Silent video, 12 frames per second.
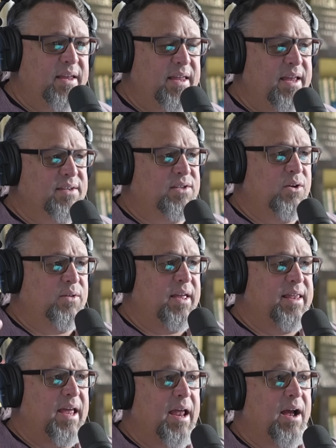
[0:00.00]
then
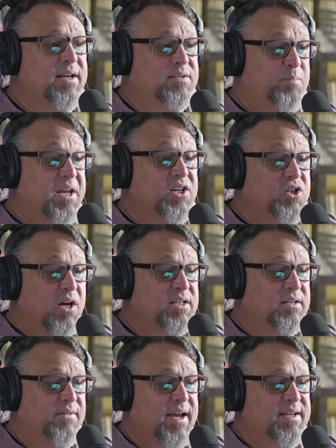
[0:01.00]
that ice, big
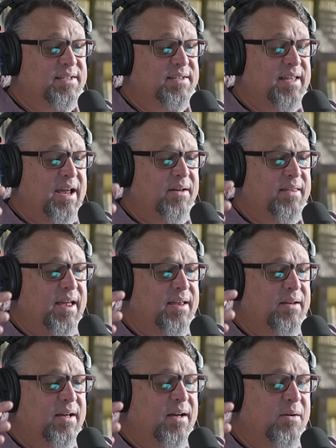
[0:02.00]
chunks of ice
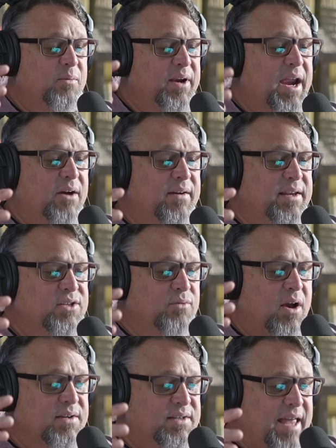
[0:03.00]
that were carrying these
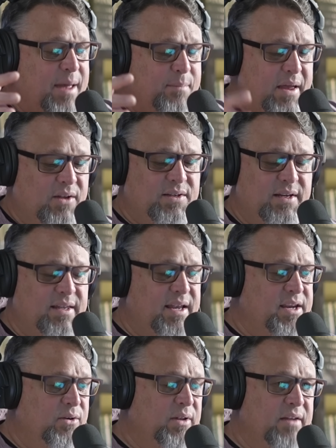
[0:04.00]
rocks, that melted, and
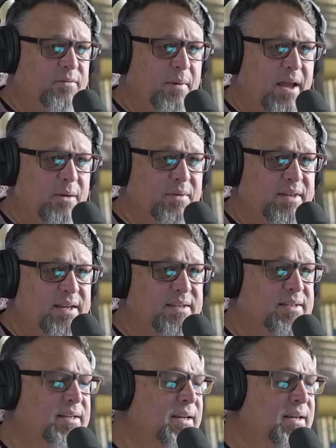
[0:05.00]
then you were left behind with these